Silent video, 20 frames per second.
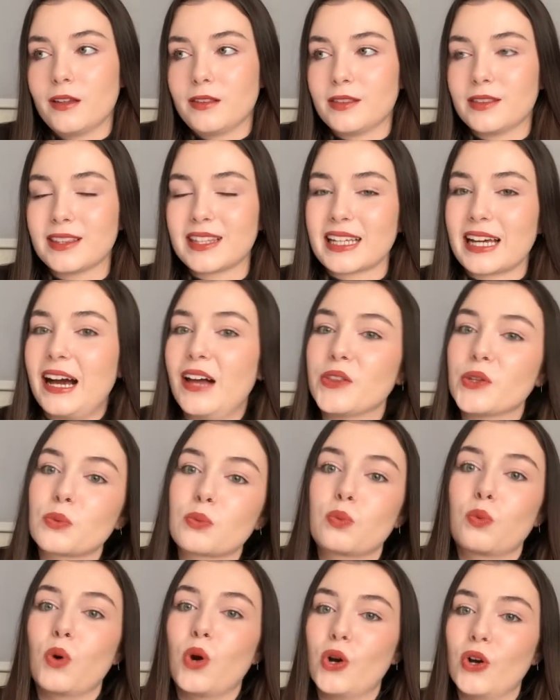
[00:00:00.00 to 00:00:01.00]
they aren't the
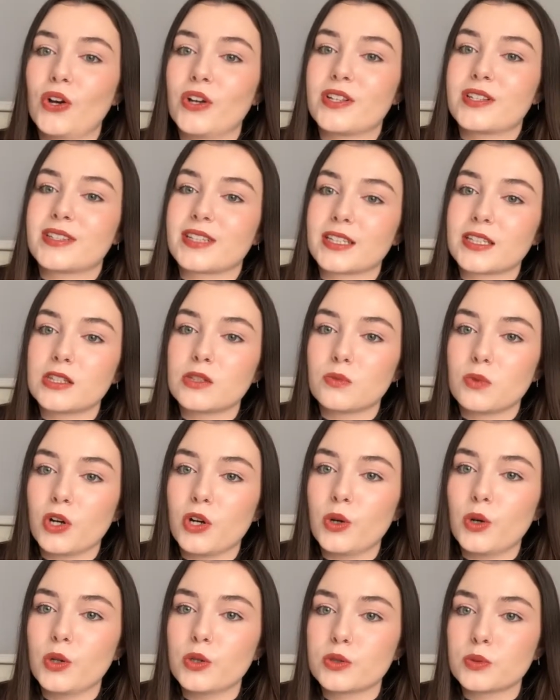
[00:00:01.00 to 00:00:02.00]
worst thing in the
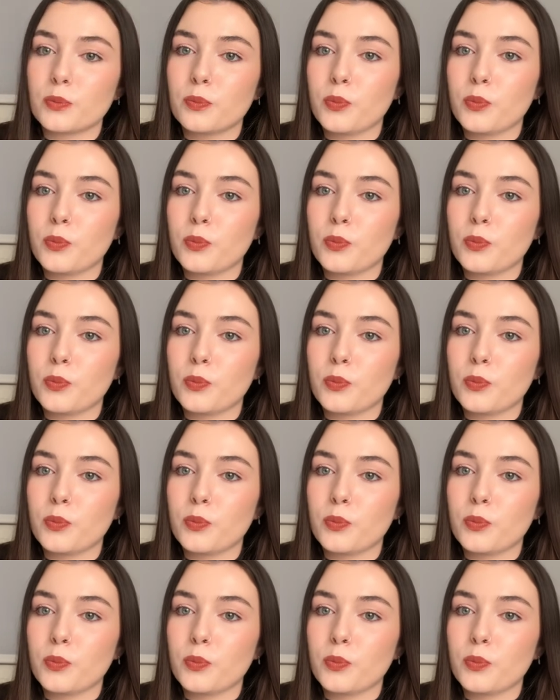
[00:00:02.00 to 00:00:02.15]
world,